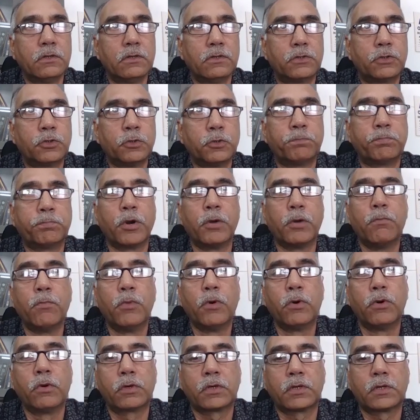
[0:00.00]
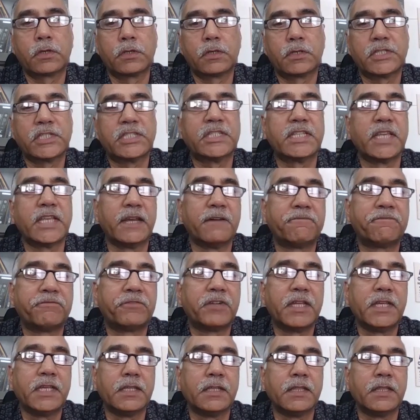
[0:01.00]
to promote
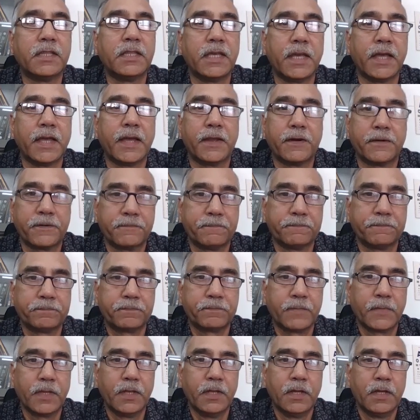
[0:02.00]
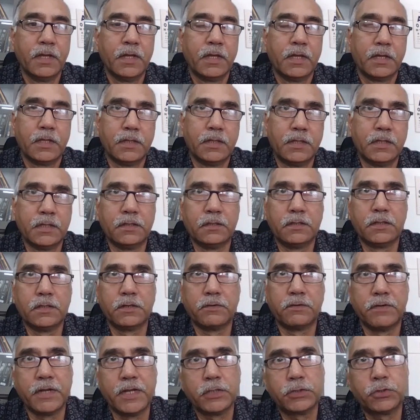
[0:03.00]
safety in the air. The
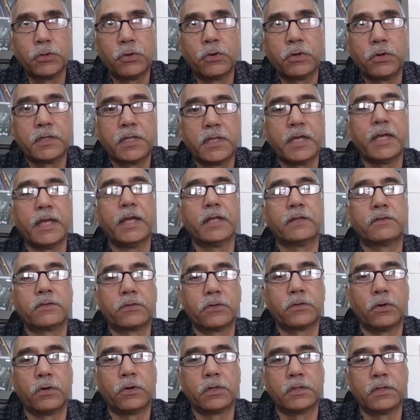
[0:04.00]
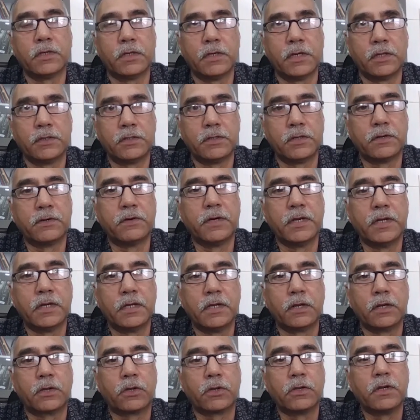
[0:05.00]
raison d'etre, or the
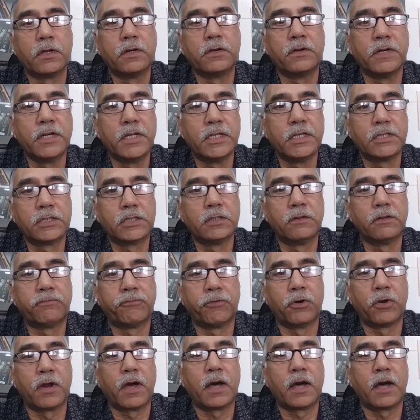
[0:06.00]
real reason for